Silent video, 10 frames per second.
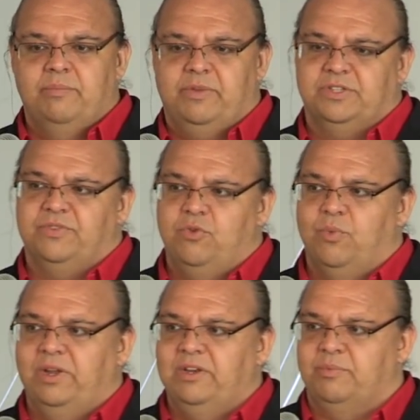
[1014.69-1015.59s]
because if you
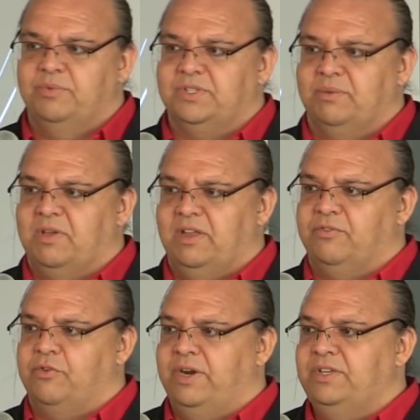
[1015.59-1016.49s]
wind up with some kind
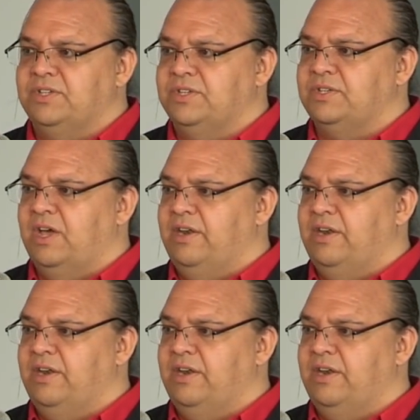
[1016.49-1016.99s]
of crisis